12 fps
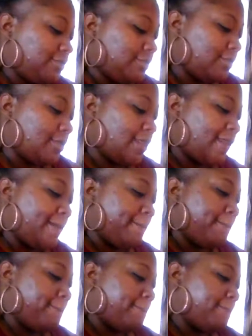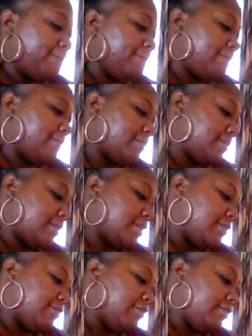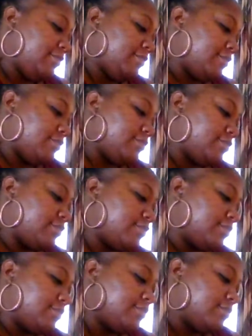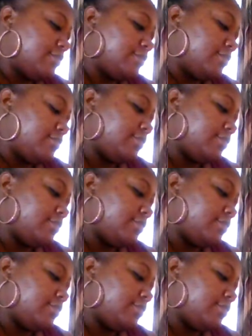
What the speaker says: (silence)